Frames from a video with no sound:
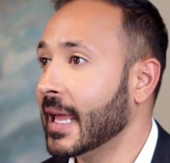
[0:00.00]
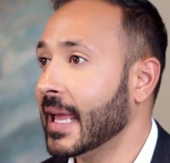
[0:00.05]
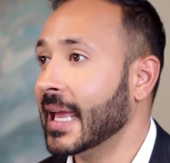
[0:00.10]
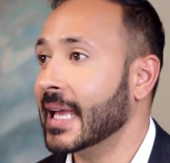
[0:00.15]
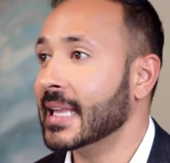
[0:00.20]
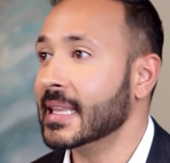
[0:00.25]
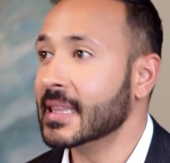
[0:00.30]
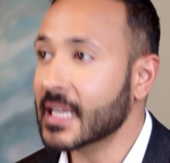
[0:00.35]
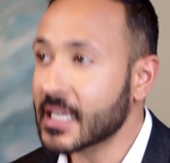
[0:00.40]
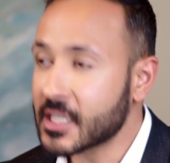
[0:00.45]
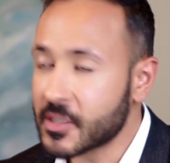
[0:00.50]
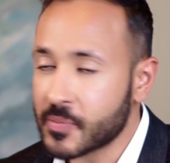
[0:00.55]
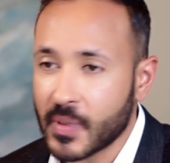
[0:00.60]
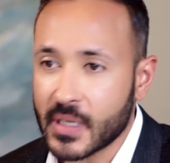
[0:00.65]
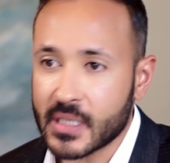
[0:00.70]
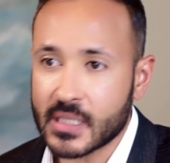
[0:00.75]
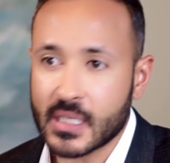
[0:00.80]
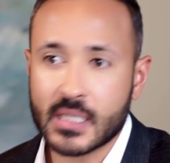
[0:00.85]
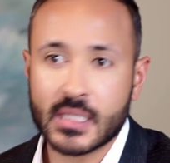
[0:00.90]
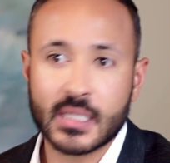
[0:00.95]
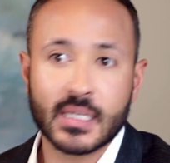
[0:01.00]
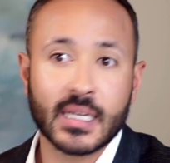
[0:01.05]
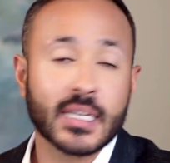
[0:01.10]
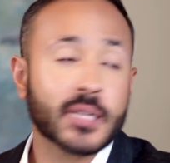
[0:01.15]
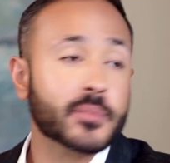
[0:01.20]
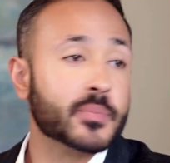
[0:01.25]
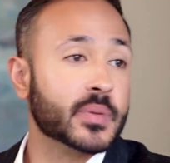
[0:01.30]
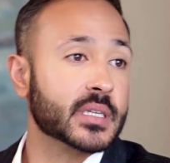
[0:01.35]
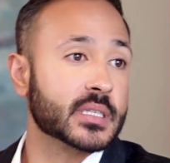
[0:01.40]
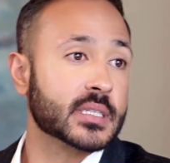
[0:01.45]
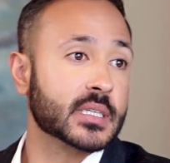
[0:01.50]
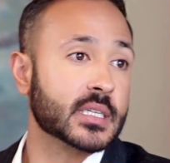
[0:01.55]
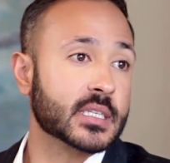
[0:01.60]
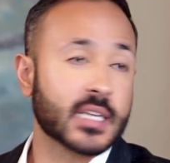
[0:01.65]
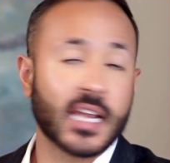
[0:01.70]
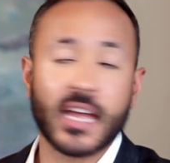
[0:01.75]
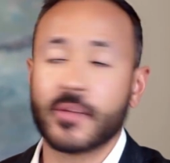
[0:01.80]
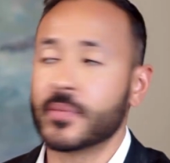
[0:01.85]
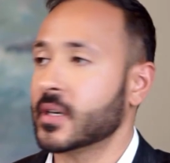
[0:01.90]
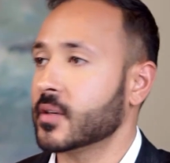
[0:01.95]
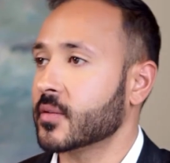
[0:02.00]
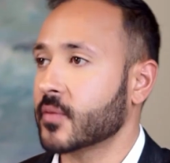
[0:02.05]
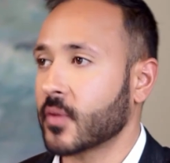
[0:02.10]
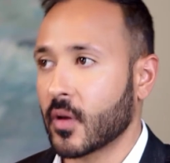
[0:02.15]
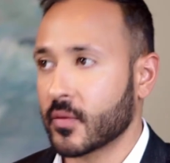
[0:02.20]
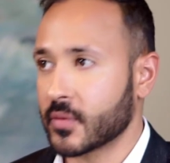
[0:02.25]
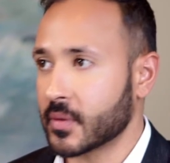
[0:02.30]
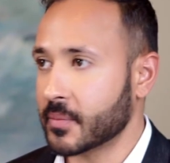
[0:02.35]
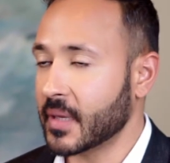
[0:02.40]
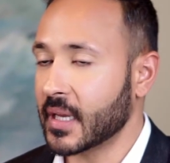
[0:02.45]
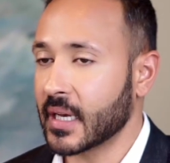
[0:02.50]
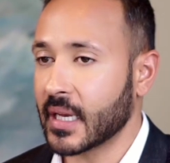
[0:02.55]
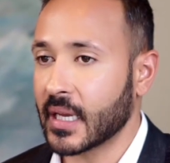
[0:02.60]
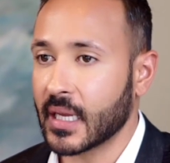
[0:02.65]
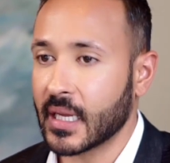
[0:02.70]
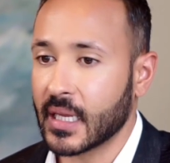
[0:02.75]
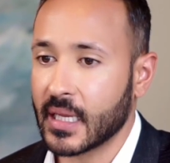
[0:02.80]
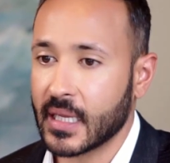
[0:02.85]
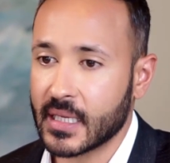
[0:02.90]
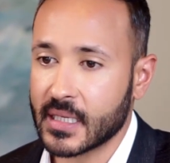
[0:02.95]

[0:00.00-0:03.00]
In this business, in any business, and I've been involved in many,